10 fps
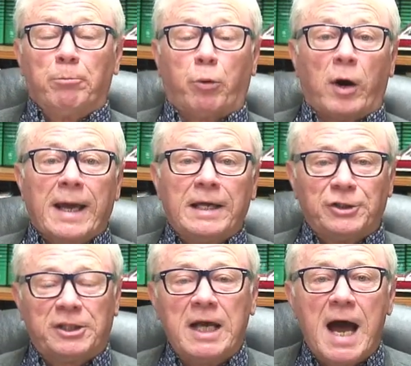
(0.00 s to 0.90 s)

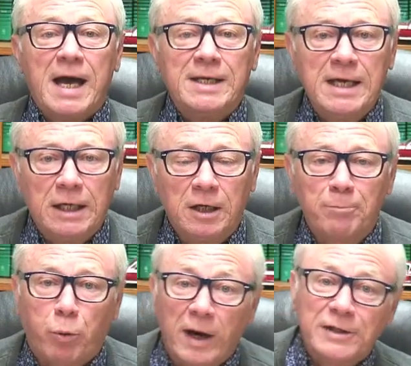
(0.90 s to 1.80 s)
praised the idea
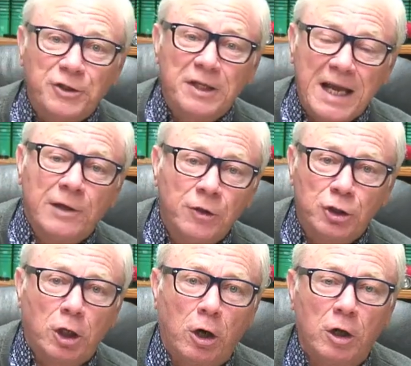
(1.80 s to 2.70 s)
present in the
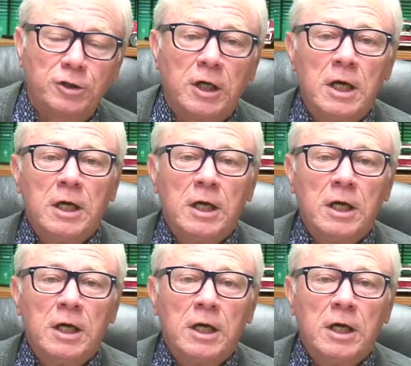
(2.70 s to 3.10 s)
church